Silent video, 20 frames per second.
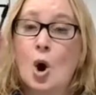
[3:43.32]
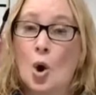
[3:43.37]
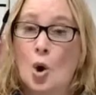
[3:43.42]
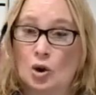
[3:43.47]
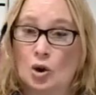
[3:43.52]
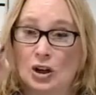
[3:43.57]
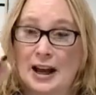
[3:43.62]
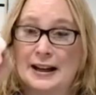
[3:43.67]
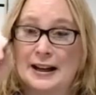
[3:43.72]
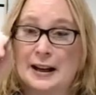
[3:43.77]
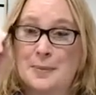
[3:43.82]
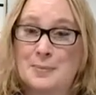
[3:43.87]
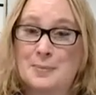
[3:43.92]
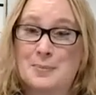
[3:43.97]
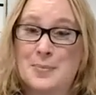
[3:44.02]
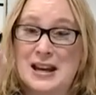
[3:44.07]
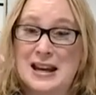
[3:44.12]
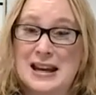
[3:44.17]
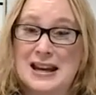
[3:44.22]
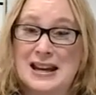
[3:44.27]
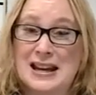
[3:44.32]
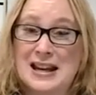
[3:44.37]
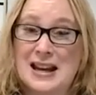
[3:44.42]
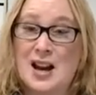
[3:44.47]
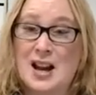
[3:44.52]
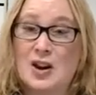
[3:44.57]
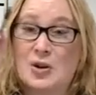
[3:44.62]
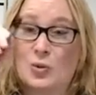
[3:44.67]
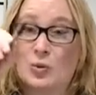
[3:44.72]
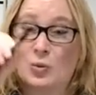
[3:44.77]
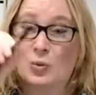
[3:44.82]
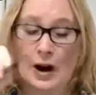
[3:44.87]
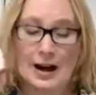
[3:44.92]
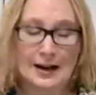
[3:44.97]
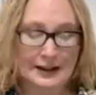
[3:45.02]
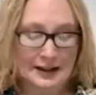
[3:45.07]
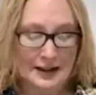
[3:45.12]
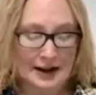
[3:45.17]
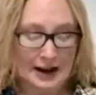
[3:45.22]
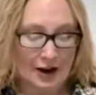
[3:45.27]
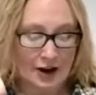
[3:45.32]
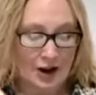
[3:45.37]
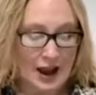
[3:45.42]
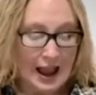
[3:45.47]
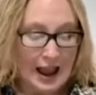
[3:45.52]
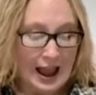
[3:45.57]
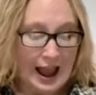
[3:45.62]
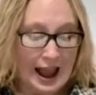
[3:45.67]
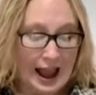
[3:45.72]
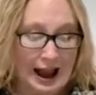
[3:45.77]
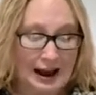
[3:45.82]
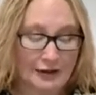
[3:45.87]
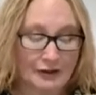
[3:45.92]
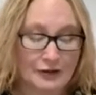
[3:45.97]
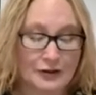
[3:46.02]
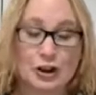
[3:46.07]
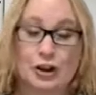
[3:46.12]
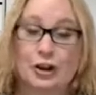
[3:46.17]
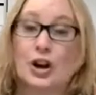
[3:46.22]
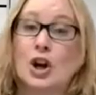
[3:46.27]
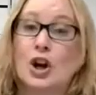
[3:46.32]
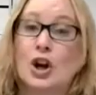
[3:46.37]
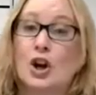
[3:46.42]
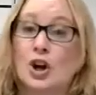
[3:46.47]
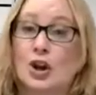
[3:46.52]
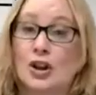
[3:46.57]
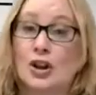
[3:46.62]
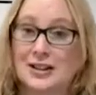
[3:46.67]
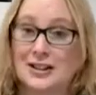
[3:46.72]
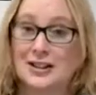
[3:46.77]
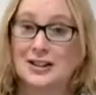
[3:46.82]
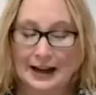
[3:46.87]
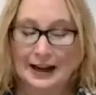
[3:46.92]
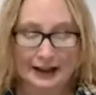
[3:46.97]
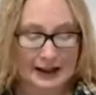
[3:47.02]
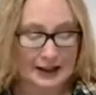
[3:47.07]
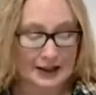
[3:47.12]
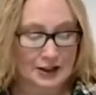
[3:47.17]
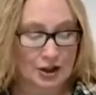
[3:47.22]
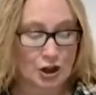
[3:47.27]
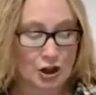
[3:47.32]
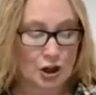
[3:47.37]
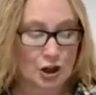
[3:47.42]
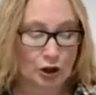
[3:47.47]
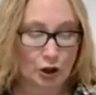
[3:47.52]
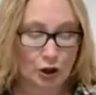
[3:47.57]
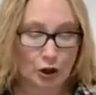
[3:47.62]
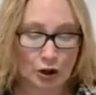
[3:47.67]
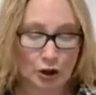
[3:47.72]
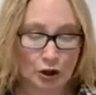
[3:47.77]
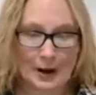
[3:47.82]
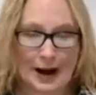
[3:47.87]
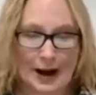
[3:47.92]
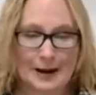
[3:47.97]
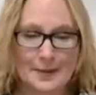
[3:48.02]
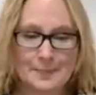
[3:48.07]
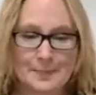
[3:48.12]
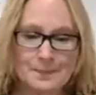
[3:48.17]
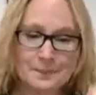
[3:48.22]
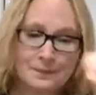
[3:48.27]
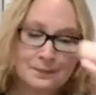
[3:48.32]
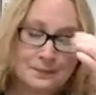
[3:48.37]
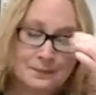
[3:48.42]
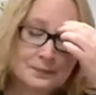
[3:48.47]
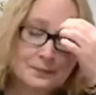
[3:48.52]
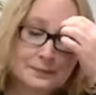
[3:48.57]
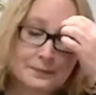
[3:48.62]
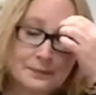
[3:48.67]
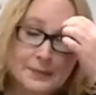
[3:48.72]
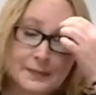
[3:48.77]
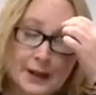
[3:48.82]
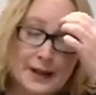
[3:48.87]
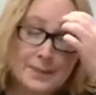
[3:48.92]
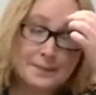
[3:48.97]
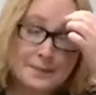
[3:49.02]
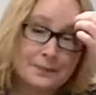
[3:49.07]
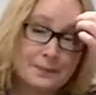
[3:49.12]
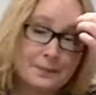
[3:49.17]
or like a B right there after the second goodbye, okay?